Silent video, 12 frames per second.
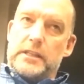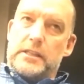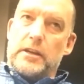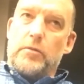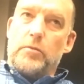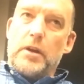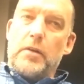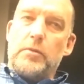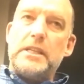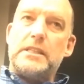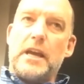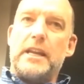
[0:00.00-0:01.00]
So
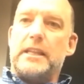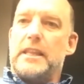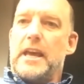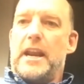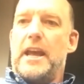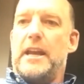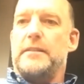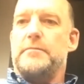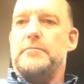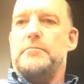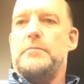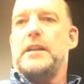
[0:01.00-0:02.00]
we studied that. I had a
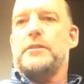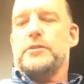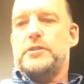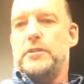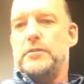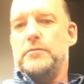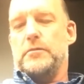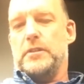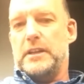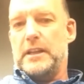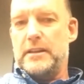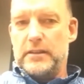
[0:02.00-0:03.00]
medical student
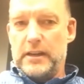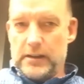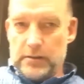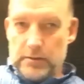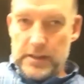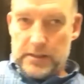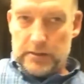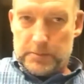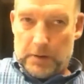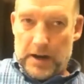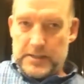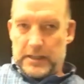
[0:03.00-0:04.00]
one day who needed a research
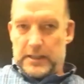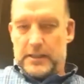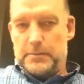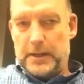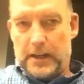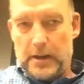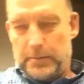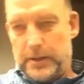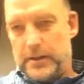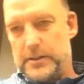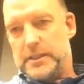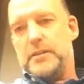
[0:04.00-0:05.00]
project. This has been a couple of
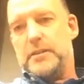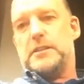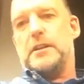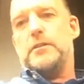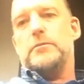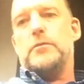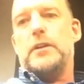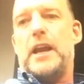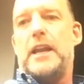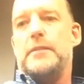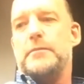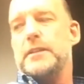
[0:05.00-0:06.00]
years ago. So we
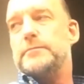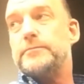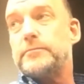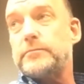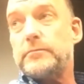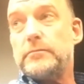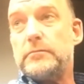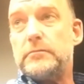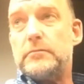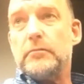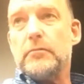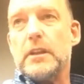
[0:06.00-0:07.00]
got him to
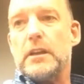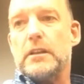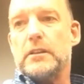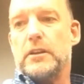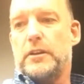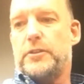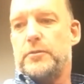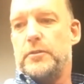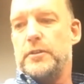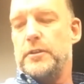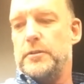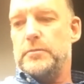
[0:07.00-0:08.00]
look
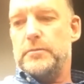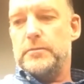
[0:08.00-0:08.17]
through